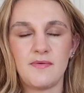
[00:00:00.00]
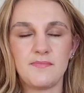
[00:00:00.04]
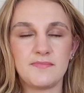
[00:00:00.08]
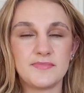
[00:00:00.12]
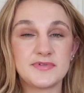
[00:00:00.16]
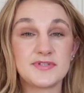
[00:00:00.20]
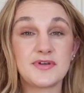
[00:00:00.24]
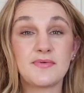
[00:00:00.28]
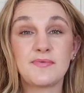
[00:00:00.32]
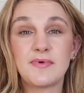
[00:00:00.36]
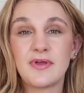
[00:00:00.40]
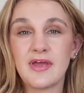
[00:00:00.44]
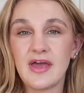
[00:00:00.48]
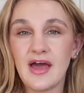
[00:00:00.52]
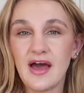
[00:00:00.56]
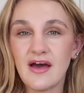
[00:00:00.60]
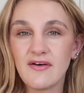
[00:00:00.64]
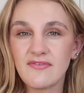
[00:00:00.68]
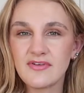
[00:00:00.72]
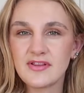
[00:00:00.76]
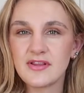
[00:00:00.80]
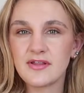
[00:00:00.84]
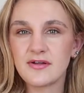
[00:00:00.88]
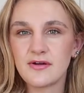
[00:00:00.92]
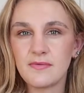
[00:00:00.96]
So we
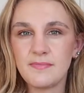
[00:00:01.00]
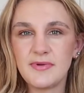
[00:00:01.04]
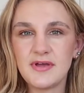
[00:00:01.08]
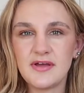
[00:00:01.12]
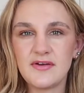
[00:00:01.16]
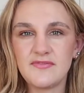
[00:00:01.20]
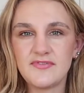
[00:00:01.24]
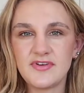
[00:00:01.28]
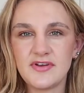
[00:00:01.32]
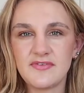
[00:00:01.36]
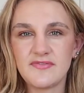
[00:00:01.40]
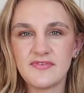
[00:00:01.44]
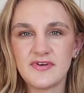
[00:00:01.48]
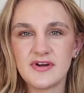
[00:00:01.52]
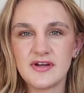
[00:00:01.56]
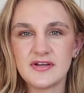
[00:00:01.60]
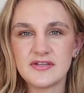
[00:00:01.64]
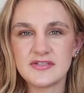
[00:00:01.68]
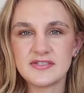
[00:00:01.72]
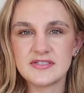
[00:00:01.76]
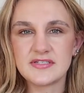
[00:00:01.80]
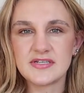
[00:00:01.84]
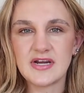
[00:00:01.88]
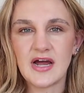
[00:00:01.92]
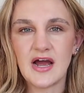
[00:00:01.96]
have a little bit of
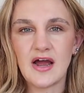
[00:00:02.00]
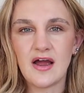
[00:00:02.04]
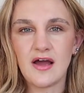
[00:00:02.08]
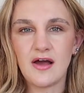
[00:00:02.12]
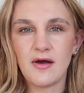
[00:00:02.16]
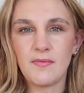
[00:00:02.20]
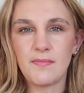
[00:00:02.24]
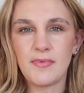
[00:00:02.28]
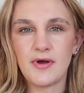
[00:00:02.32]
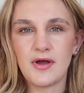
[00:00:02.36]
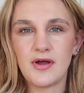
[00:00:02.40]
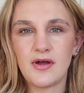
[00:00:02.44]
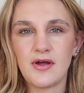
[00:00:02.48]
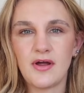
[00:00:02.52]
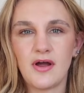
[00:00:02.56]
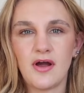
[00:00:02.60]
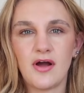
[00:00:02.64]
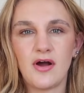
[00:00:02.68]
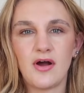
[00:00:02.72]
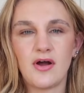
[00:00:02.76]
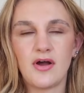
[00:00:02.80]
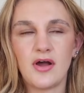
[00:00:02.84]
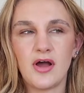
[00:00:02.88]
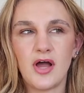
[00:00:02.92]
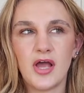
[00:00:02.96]
different style, but
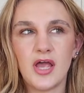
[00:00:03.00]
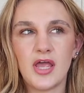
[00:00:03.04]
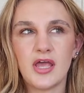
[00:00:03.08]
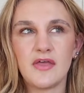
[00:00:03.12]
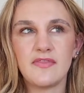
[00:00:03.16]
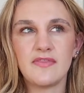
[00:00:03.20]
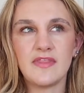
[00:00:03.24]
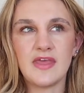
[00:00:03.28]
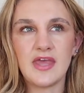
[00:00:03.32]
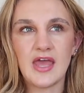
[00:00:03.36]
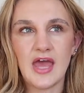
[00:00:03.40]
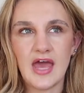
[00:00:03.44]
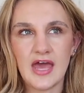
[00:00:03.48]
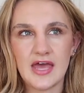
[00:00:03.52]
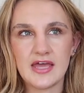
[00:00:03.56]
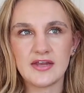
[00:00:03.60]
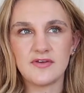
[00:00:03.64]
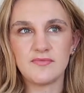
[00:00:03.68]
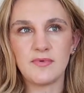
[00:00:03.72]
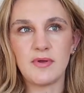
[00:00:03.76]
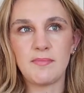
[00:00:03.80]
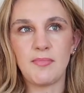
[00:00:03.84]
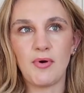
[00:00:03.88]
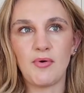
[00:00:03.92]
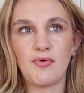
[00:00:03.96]
in the
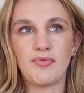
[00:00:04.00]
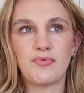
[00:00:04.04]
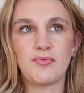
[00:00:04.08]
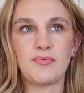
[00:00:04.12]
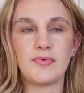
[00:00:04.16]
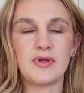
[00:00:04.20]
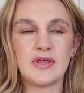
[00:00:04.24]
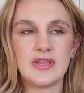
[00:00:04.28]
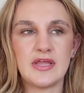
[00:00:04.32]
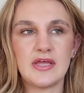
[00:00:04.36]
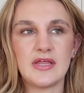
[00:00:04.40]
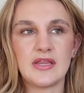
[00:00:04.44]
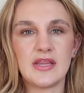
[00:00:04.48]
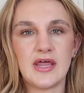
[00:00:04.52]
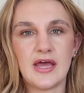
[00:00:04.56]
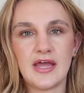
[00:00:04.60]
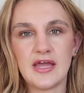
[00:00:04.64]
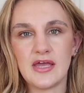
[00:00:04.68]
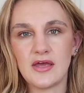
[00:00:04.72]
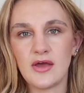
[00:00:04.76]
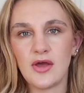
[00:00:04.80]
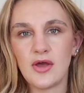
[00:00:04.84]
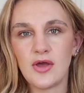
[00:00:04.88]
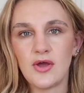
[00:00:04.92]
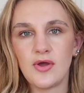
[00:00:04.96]
end, we both really
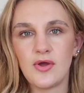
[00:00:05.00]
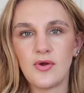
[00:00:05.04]
like